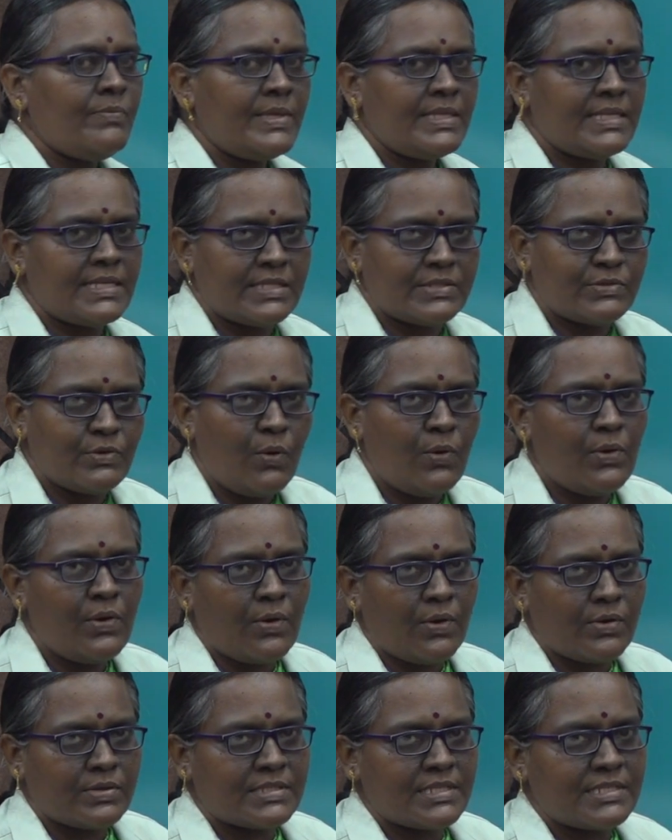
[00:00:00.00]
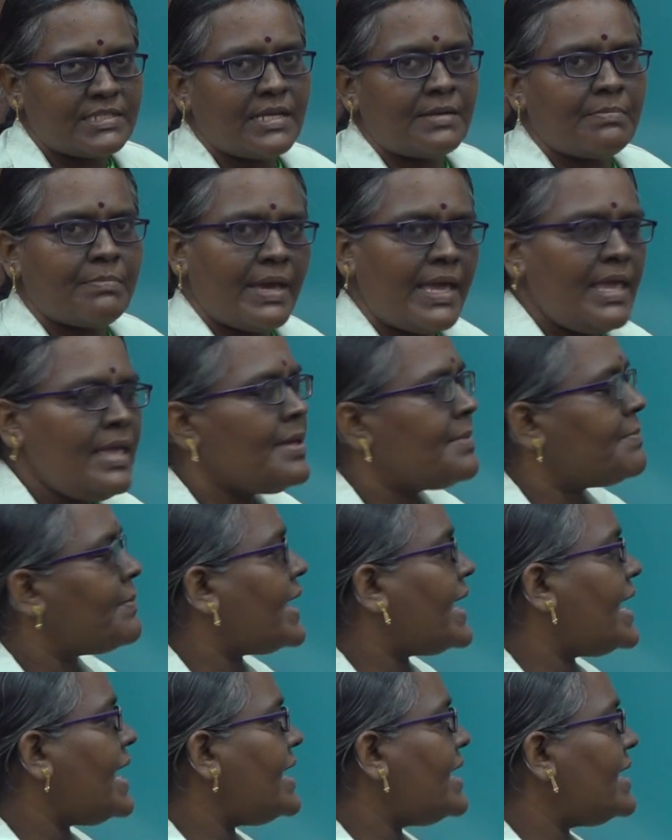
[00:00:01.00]
with the dissolved oxygen by
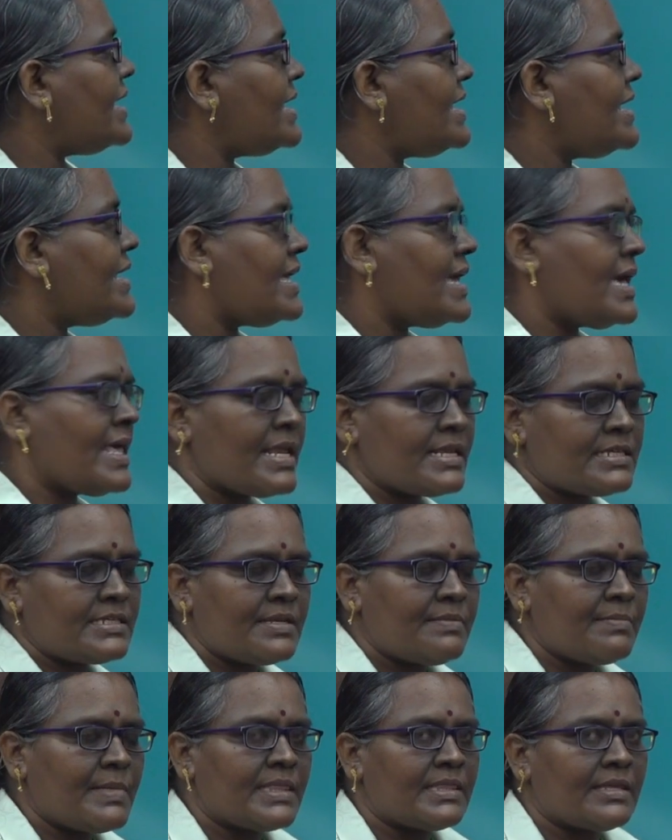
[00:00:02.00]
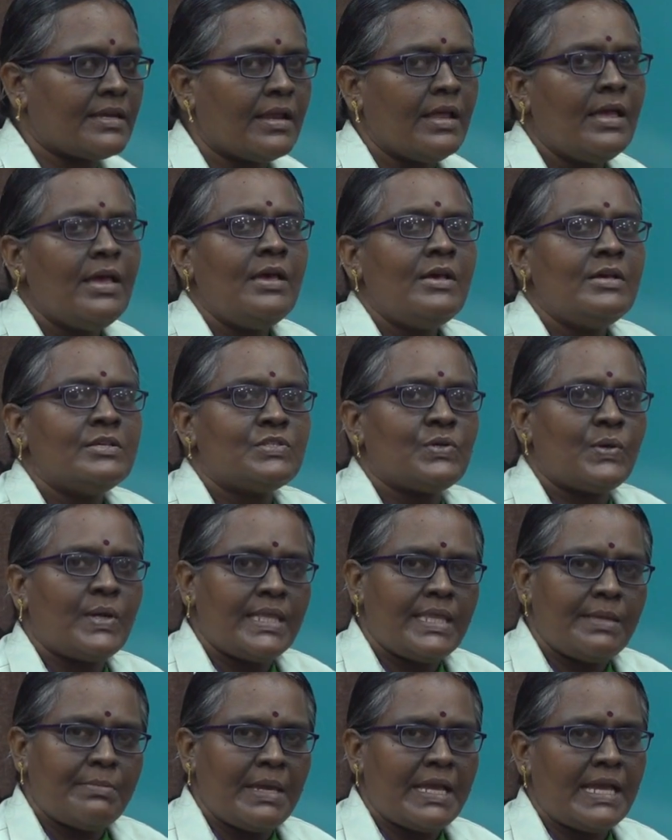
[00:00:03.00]
mechanical deaeration method. So,
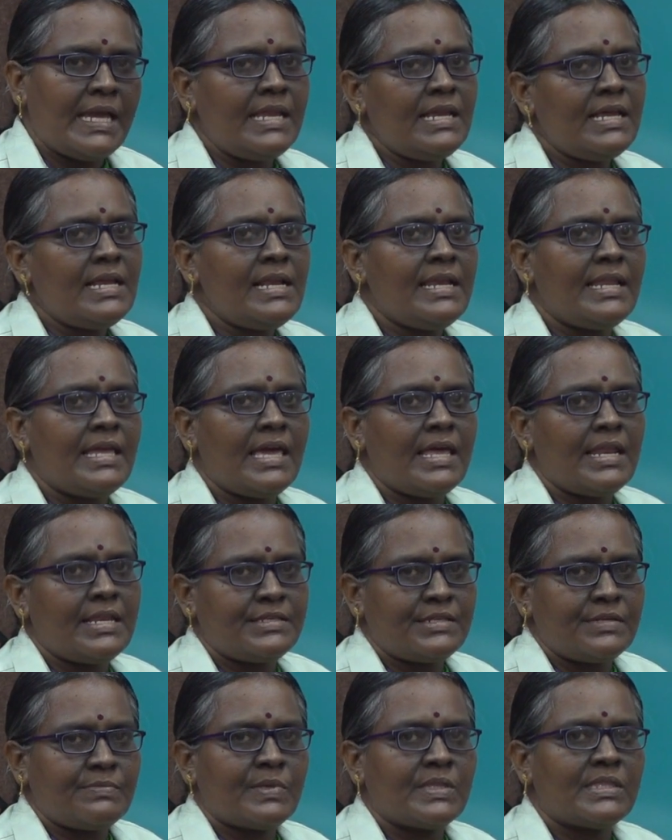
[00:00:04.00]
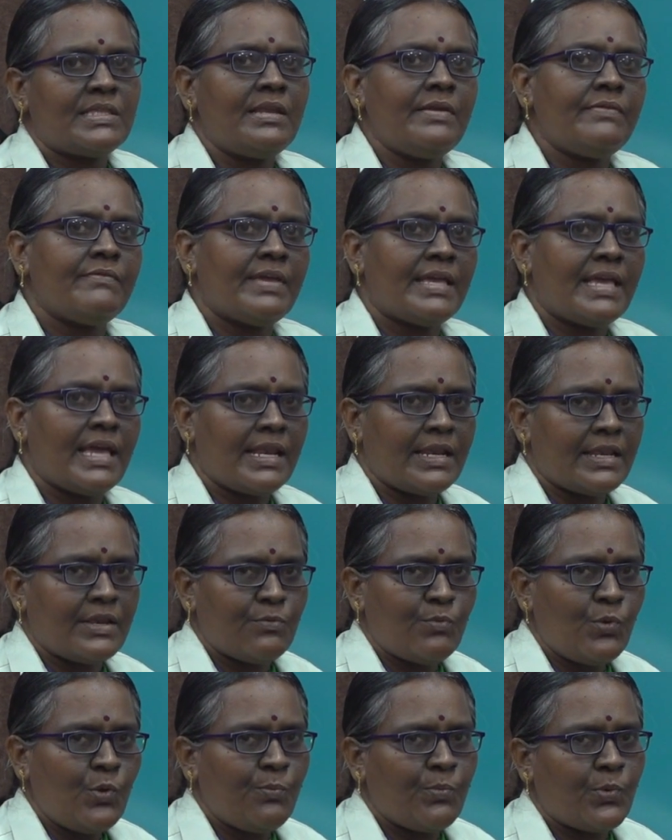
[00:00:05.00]
in the mechanical deaeration method, we can
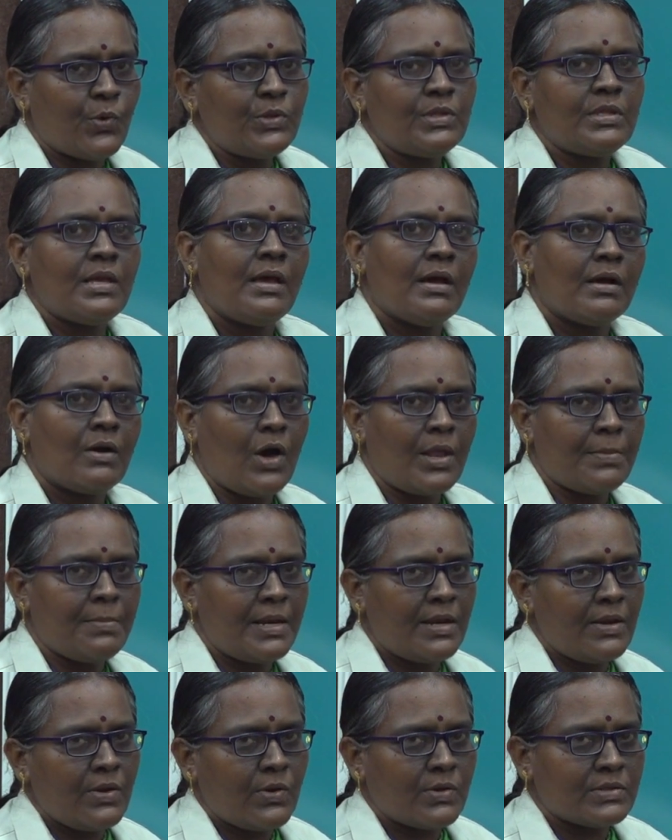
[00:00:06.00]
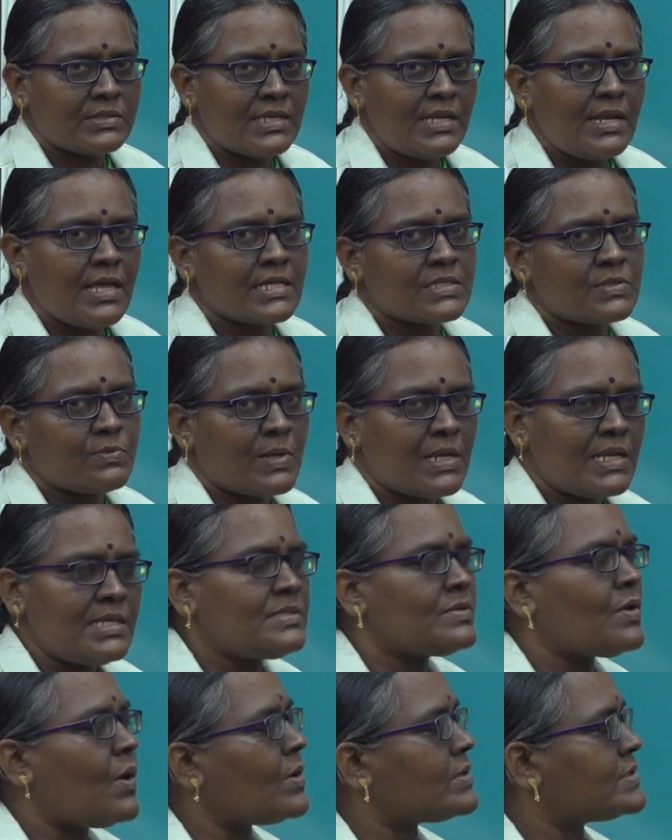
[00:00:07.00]
remove both carbon dioxide as well
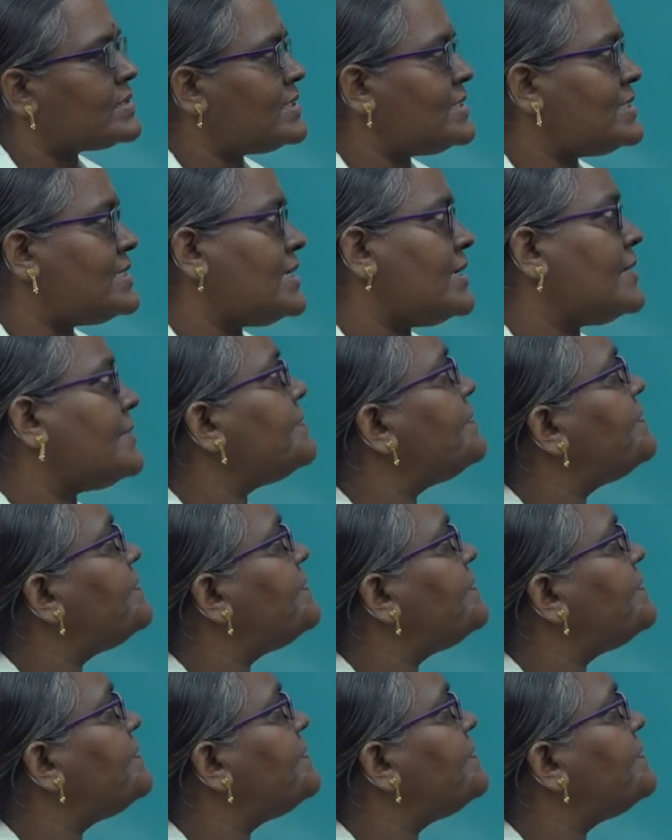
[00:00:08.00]
as oxygen.